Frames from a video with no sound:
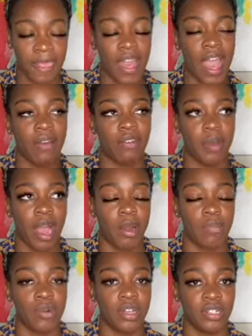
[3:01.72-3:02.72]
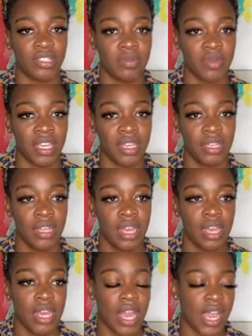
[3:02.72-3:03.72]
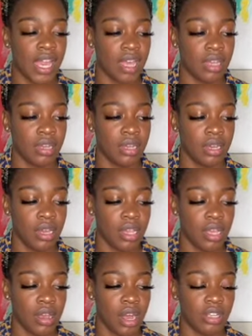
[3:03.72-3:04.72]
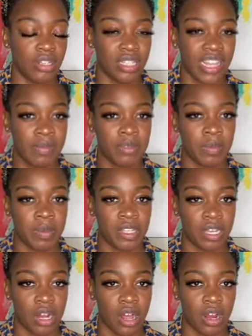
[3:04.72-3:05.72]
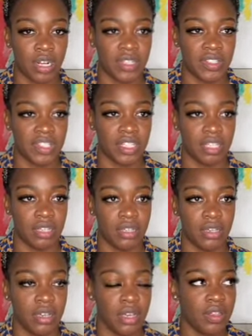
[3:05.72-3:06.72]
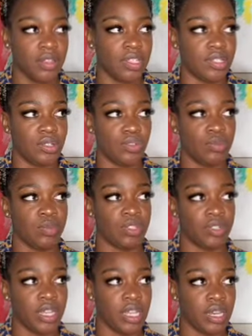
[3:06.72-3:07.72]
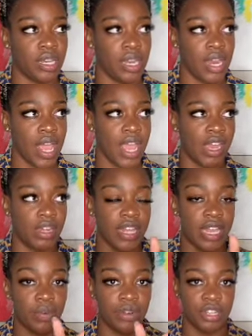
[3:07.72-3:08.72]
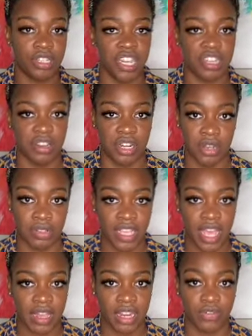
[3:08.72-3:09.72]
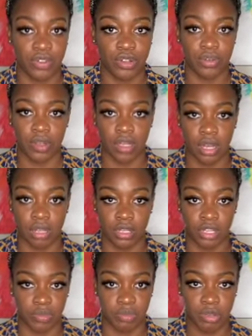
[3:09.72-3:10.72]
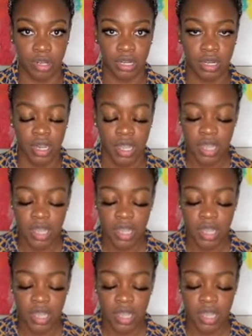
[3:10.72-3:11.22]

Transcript: have a PowerPoint or something, and on your laptop it's kind of hard to see the Zoom screen and like where you're taking your notes at if you do it on your computer.